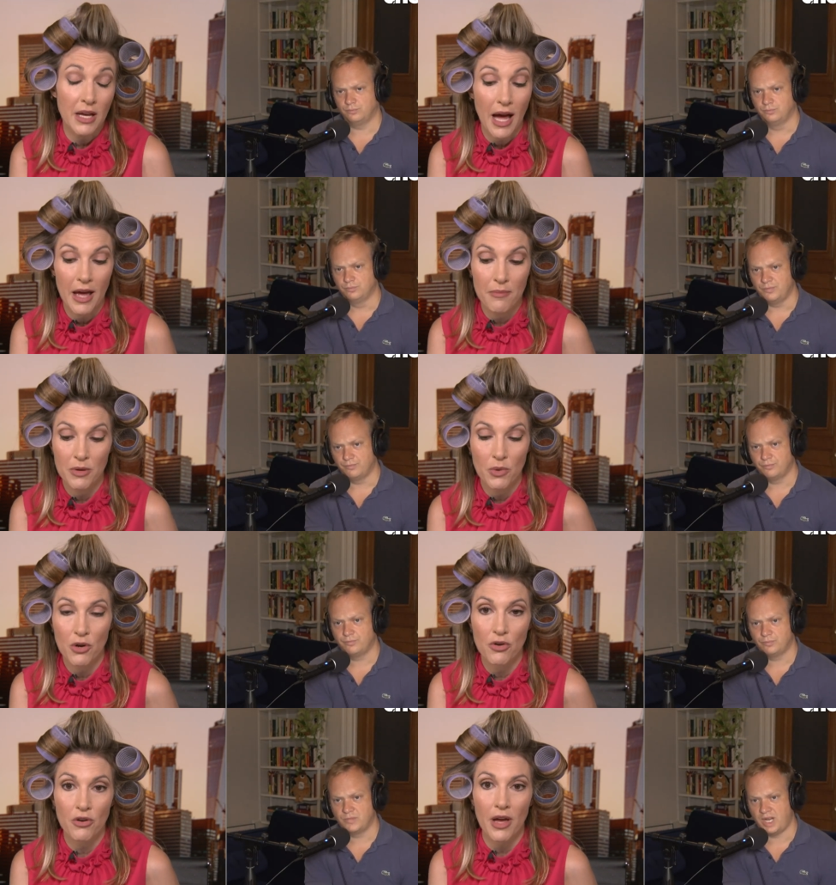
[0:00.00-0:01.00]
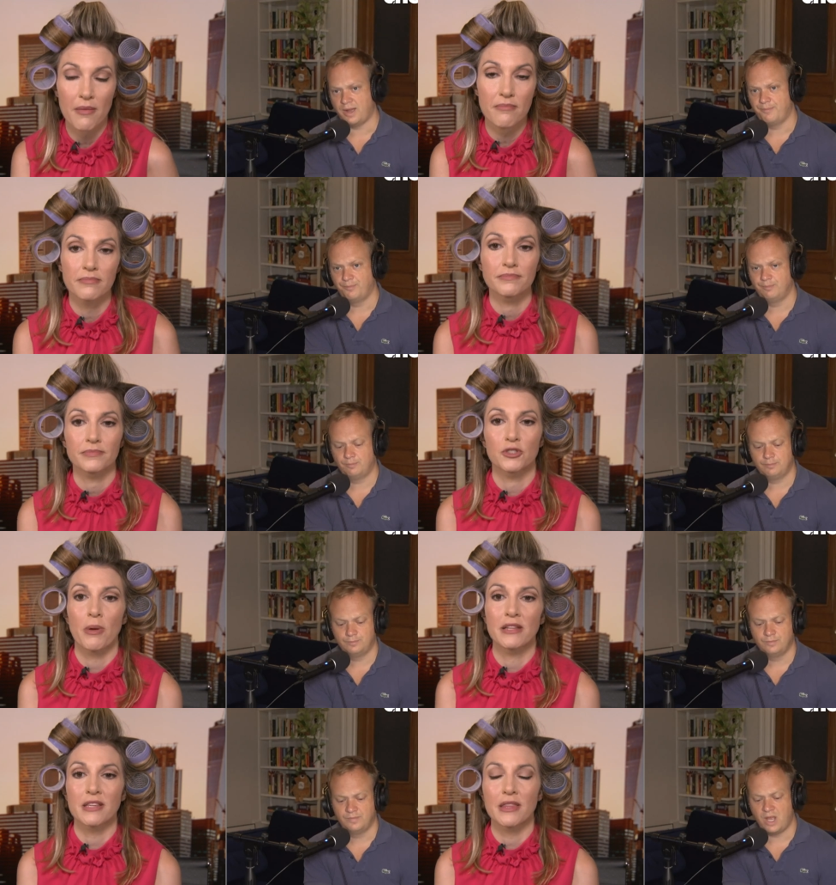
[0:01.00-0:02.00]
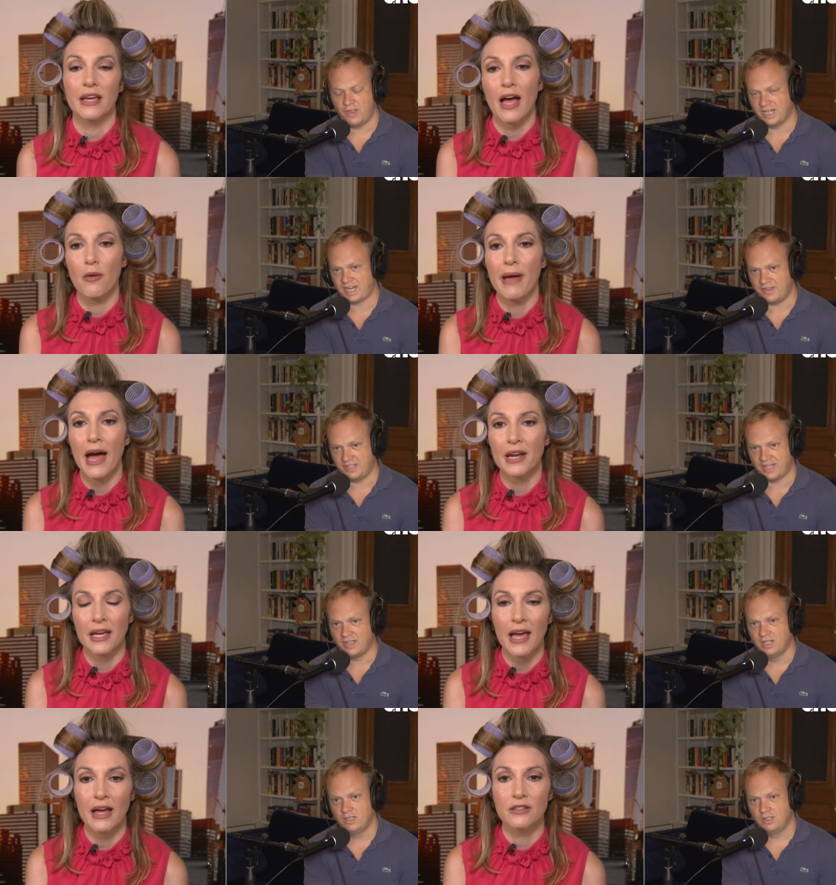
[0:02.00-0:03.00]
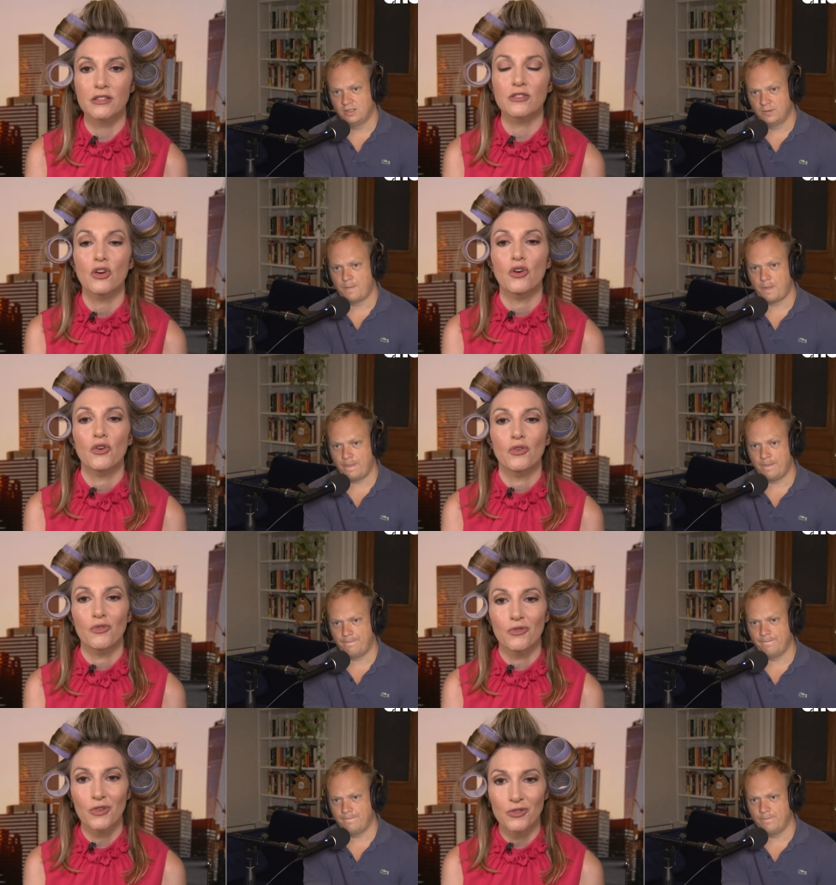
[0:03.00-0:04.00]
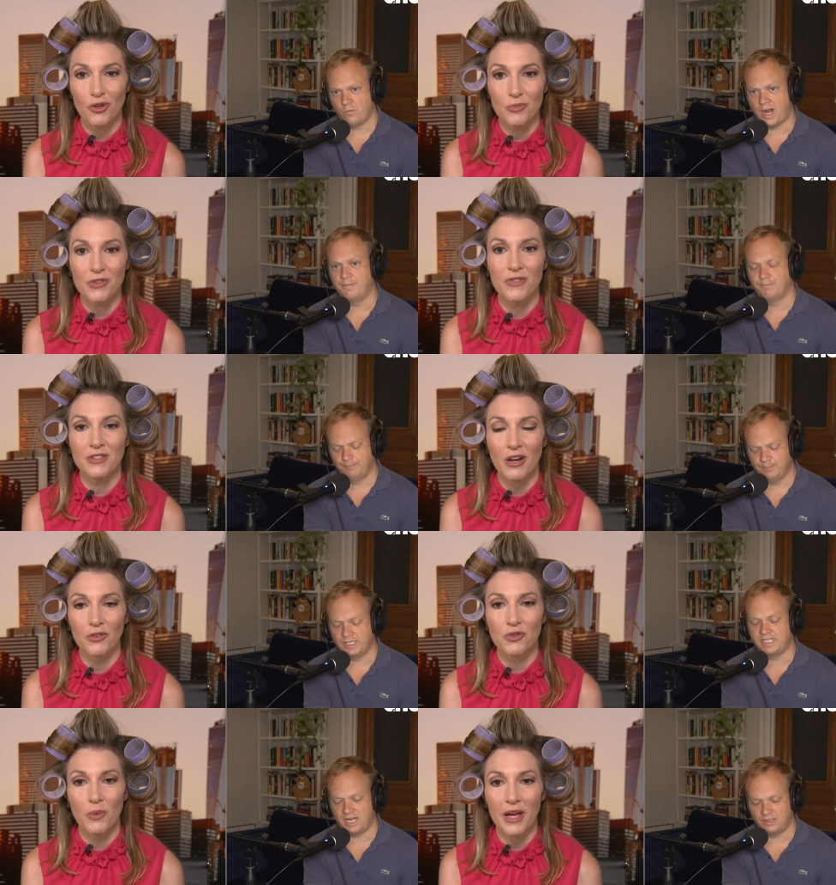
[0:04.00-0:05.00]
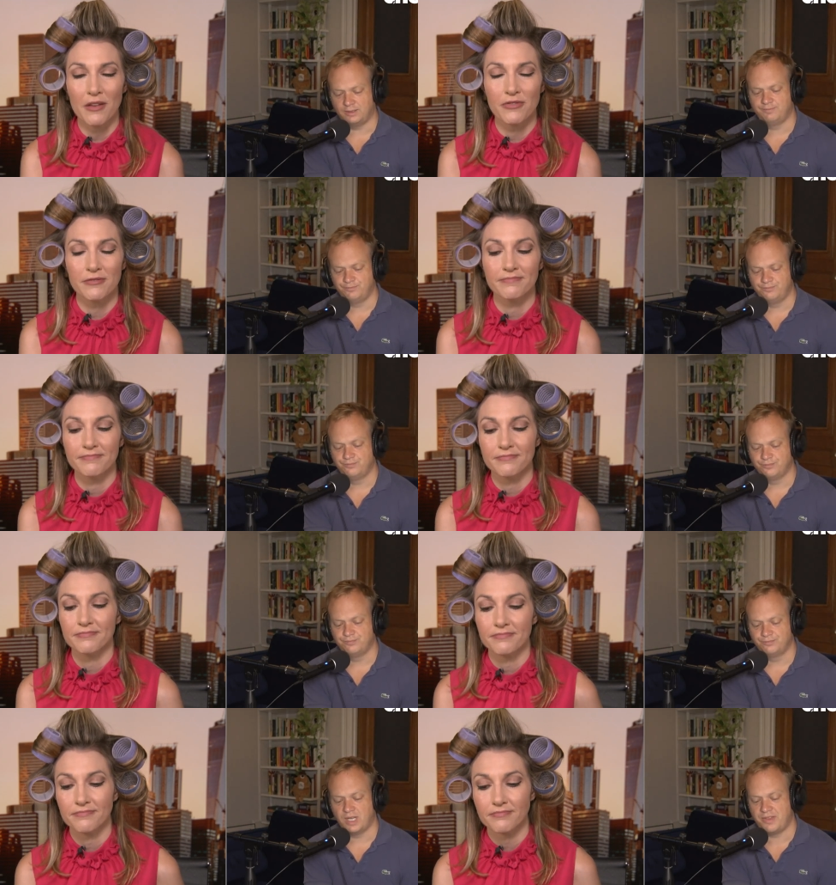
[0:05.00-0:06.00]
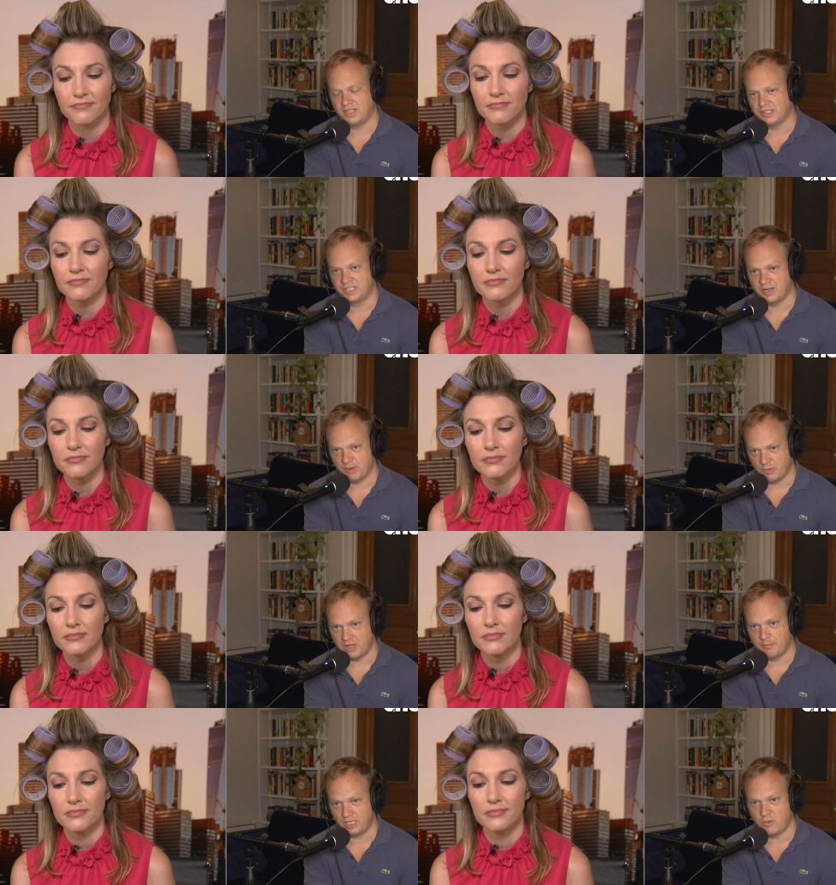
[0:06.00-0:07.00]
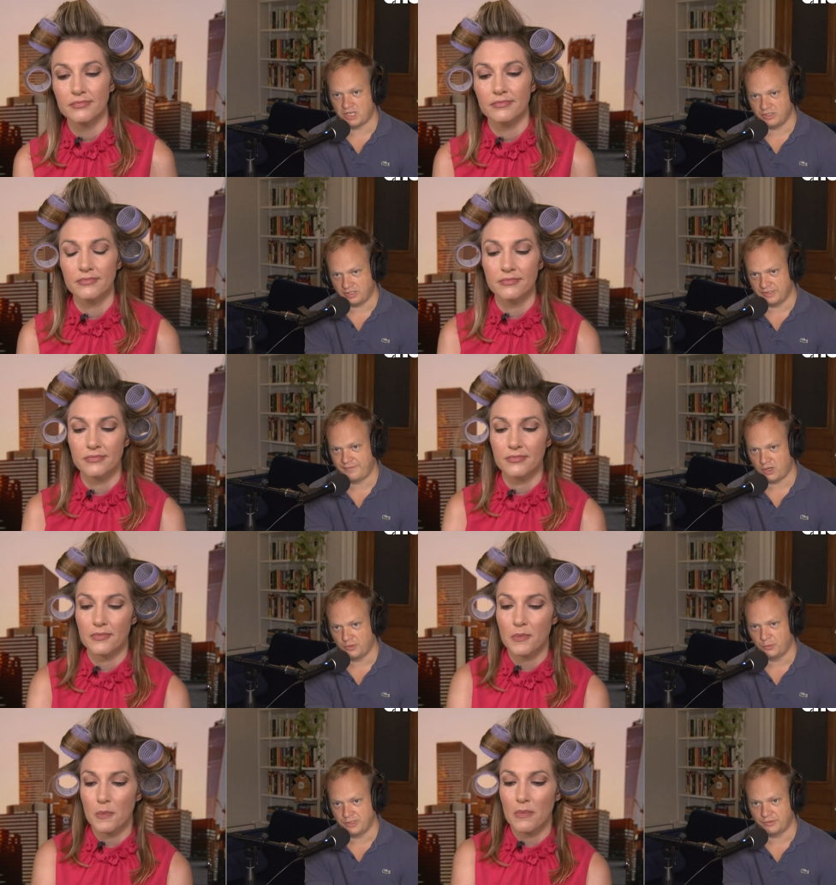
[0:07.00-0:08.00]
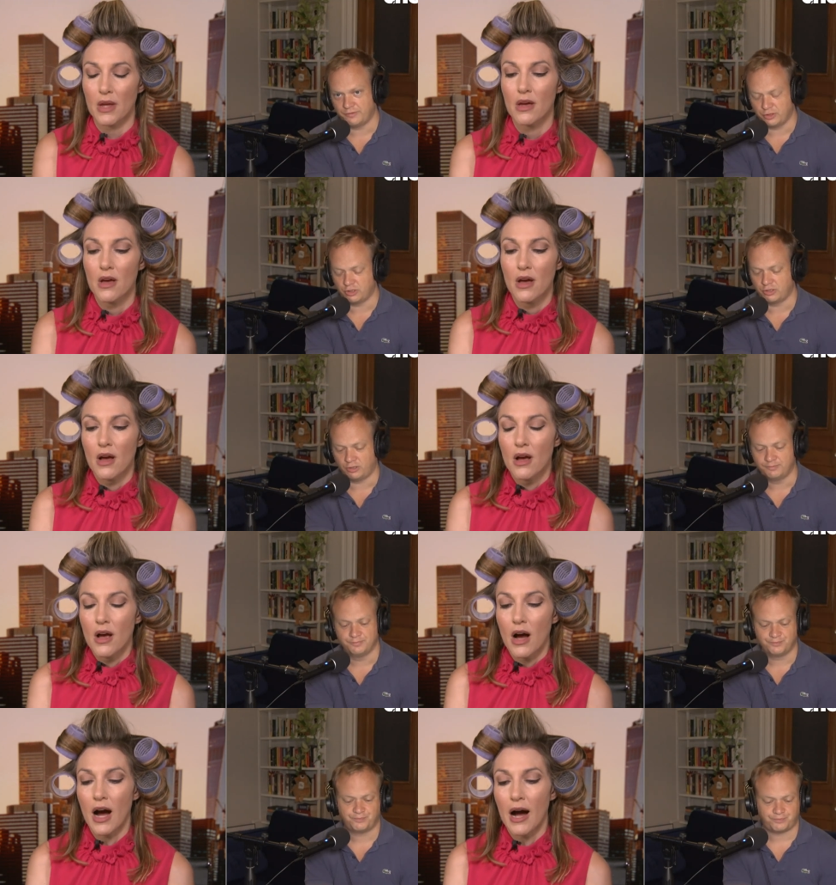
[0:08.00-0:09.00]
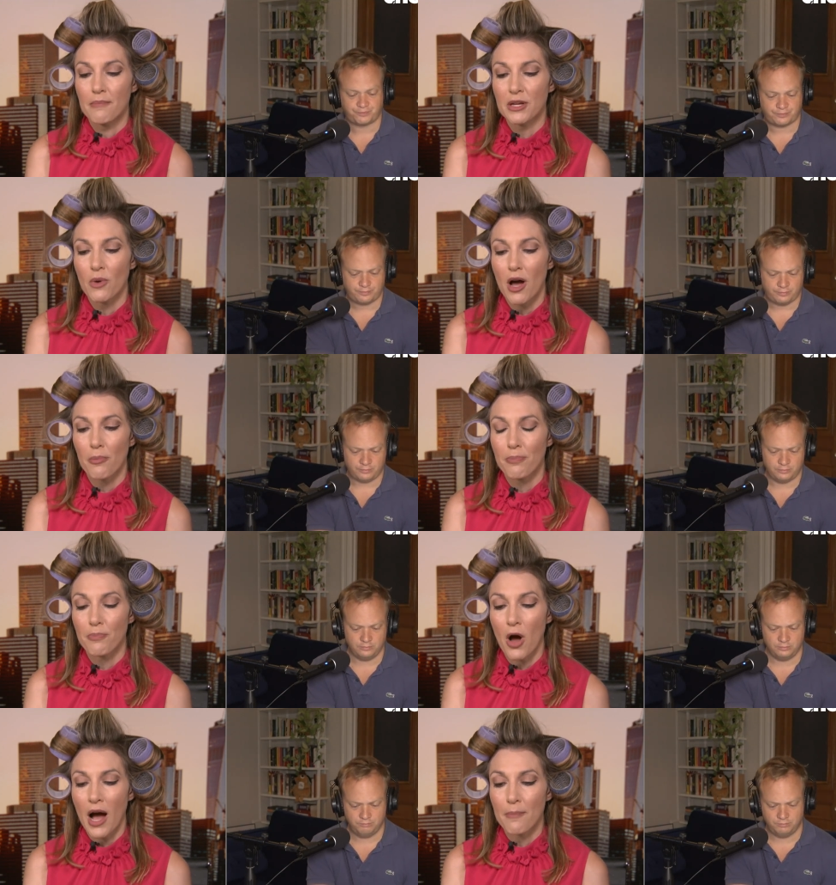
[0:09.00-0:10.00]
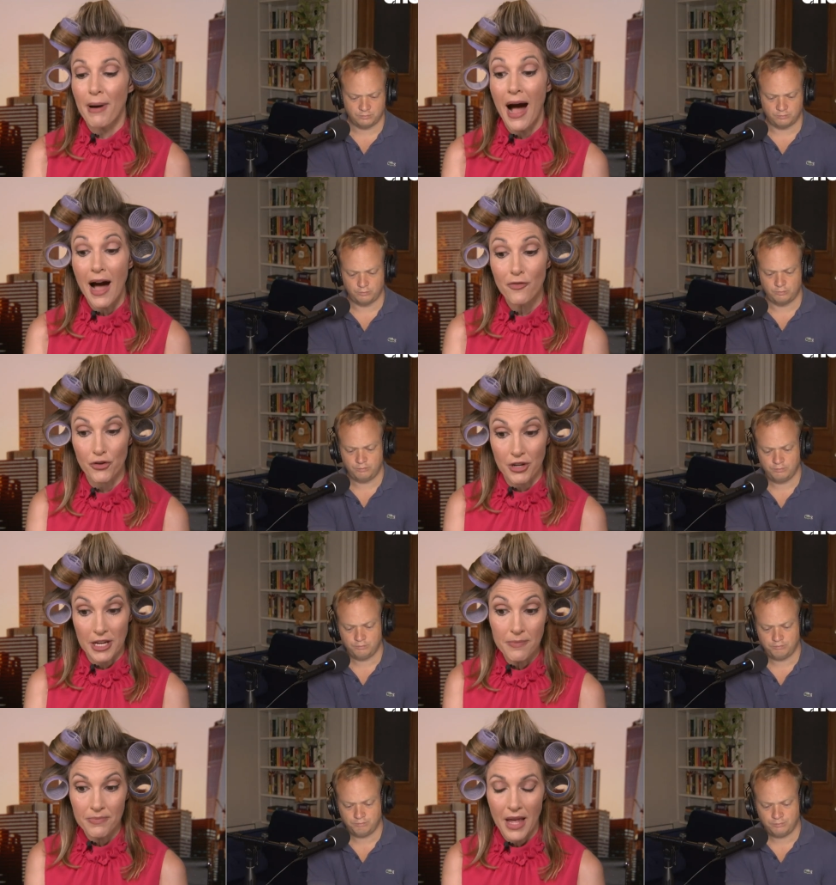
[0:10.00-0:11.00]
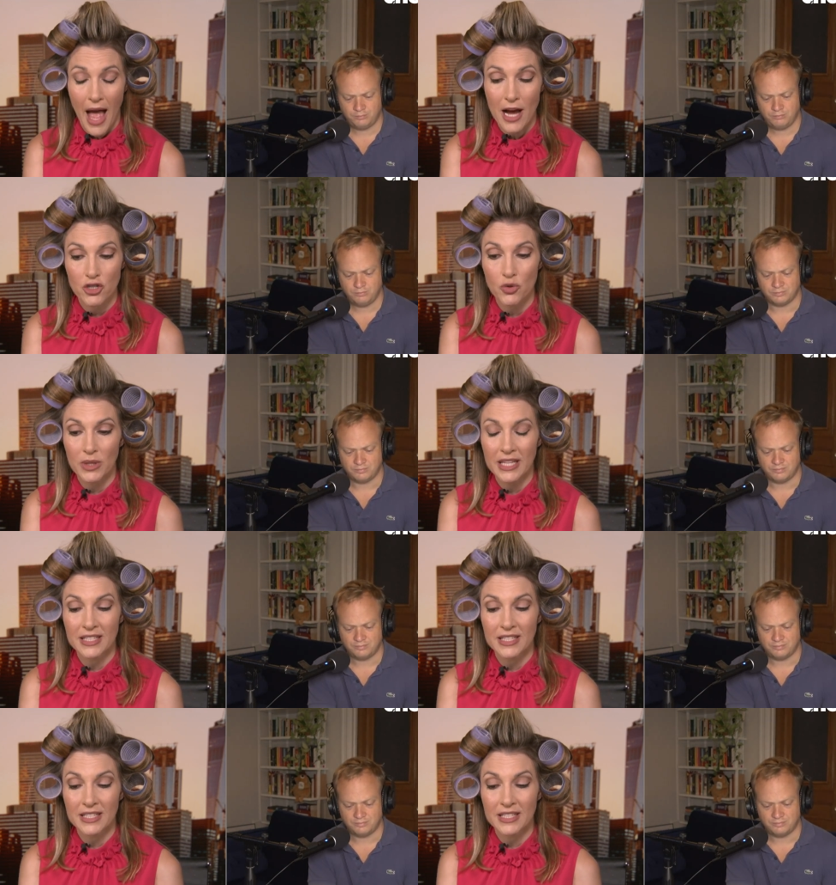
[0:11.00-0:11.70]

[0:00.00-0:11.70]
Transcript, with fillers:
Speaker 1: I, I mean, we don't know yet. Yeah. Depends, I no, think, how bad think, it gets in terms right, of the Delta exactly. wave.
Speaker 2: I think this is going to be one of the big questions this fall and winter for sure.
Speaker 1: Uh, meanwhile, uh, poverty actually